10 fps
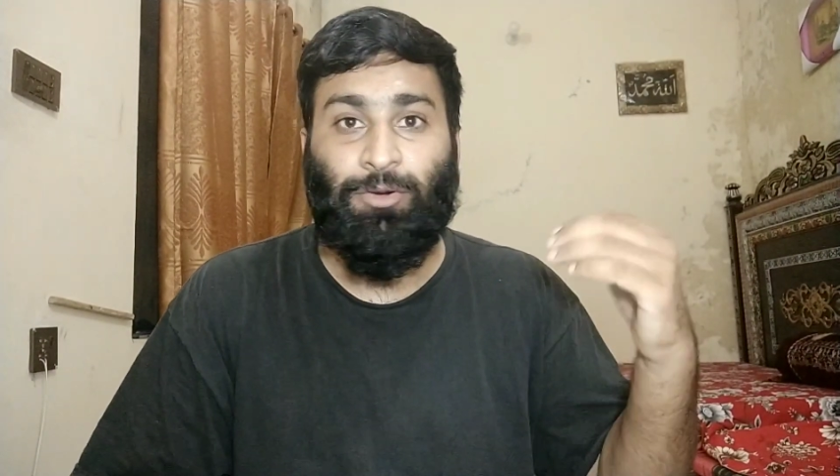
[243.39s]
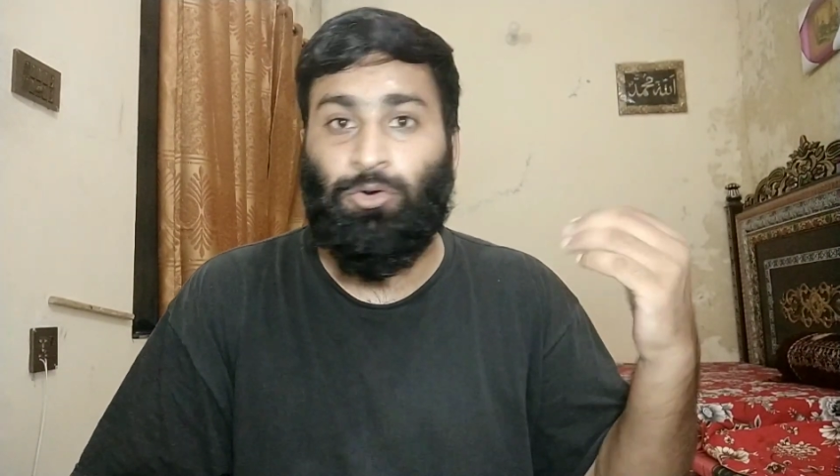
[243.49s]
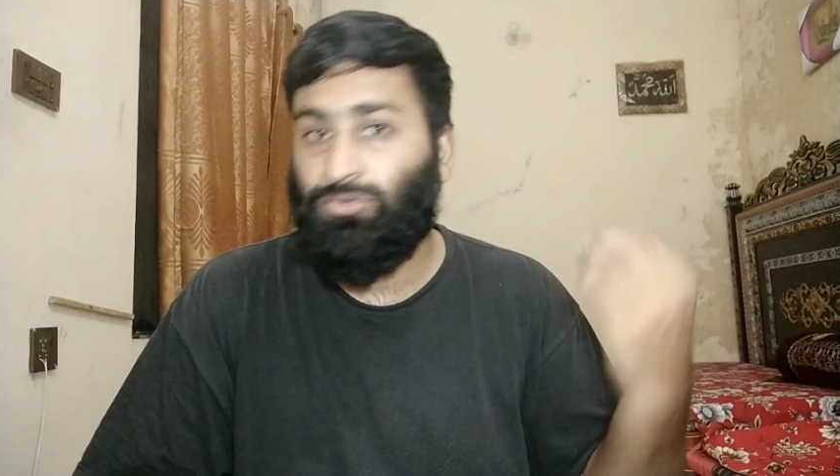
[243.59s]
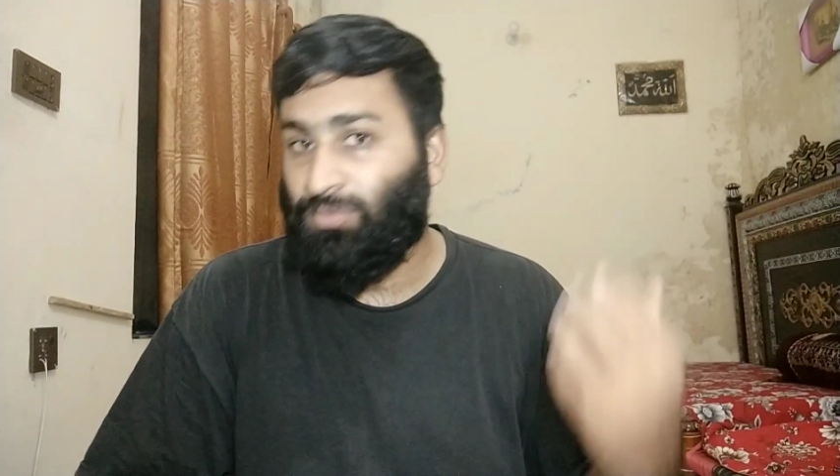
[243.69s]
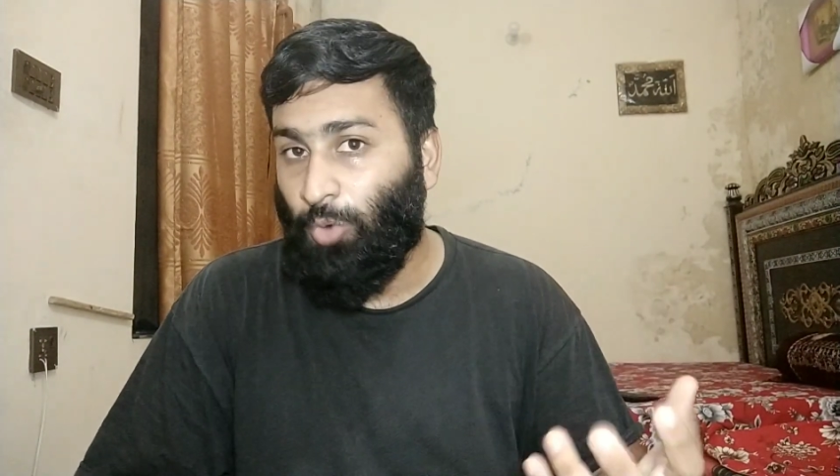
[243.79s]

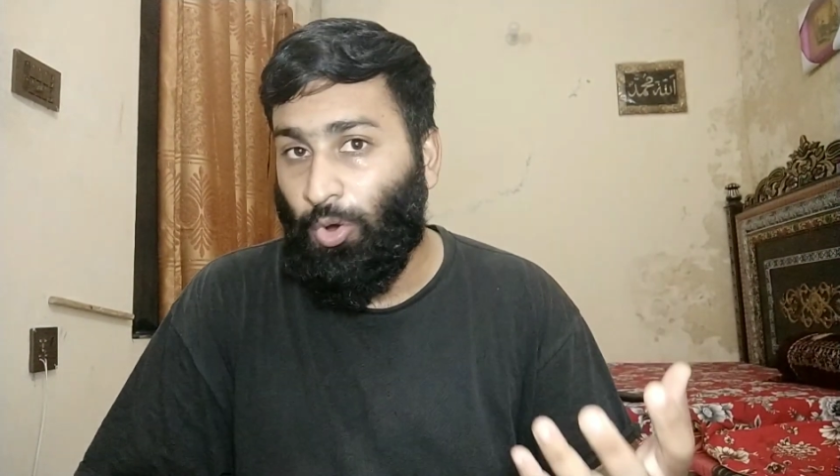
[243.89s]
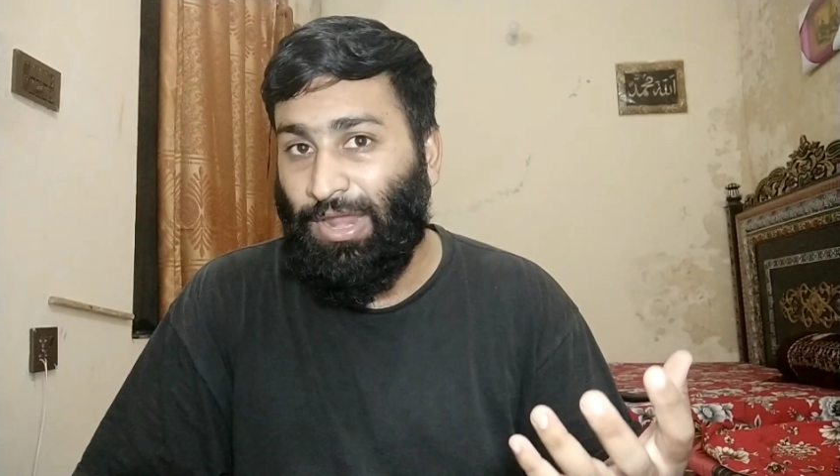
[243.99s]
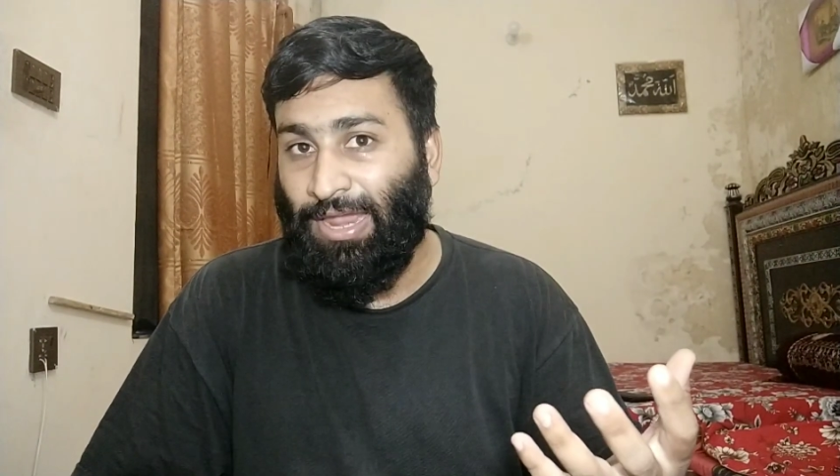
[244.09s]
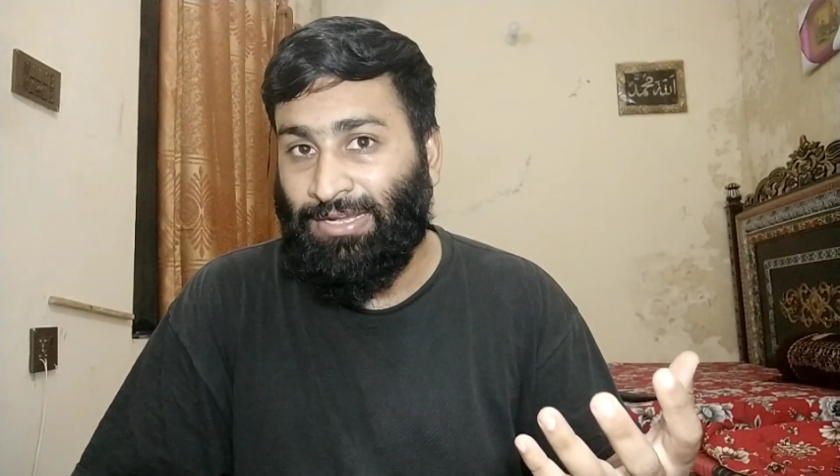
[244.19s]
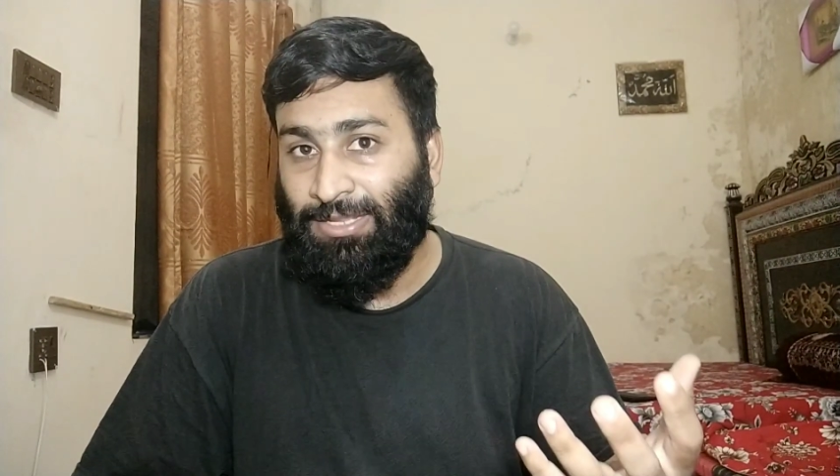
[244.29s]
produce more
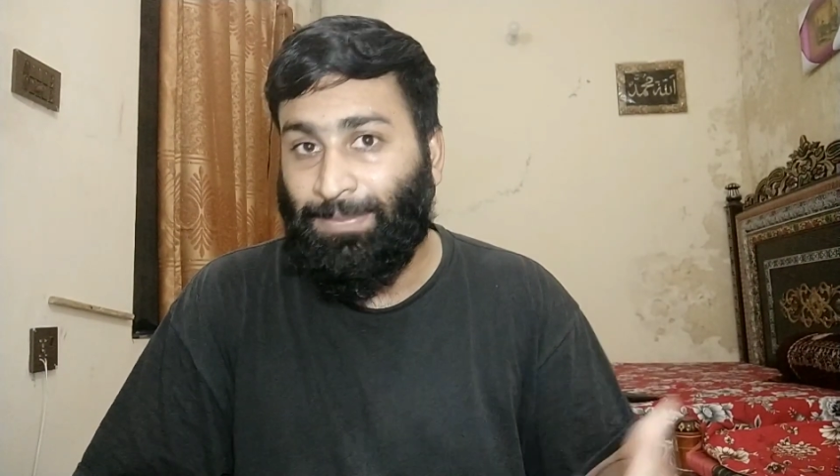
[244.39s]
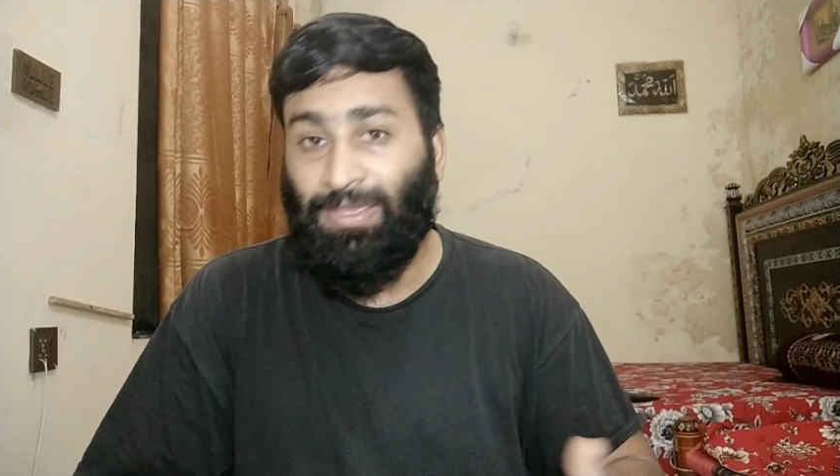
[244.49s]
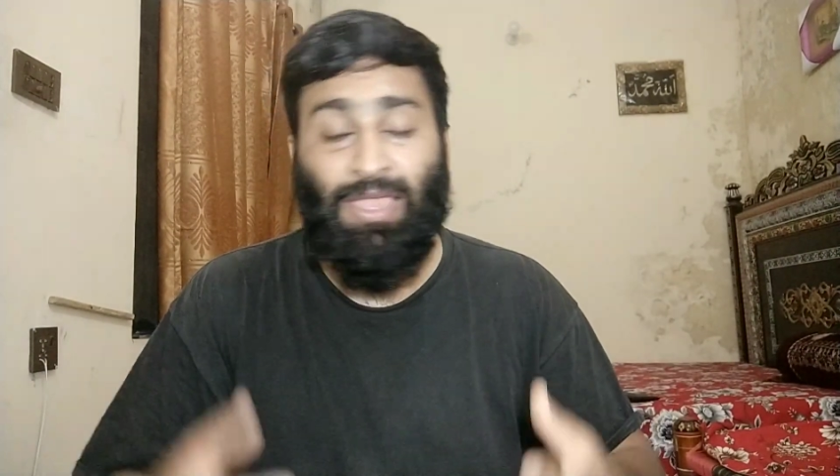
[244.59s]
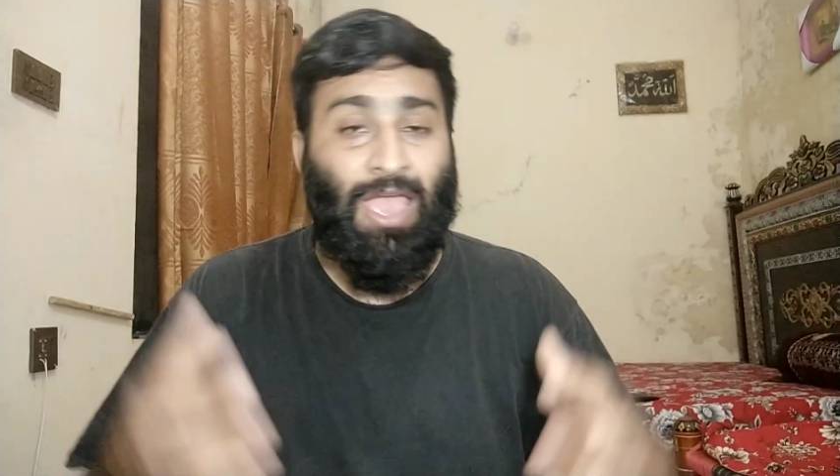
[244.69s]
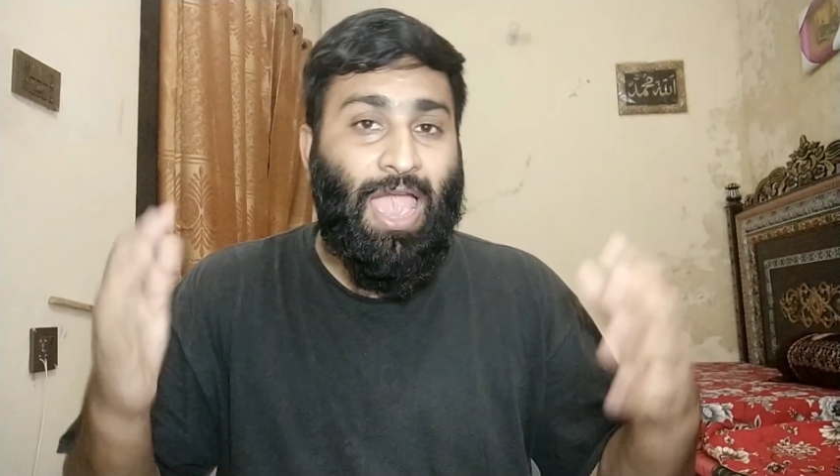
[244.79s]

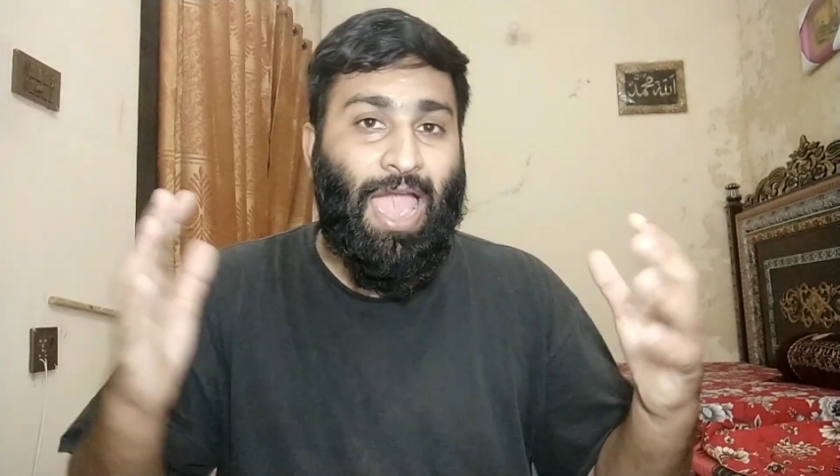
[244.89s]
ATP,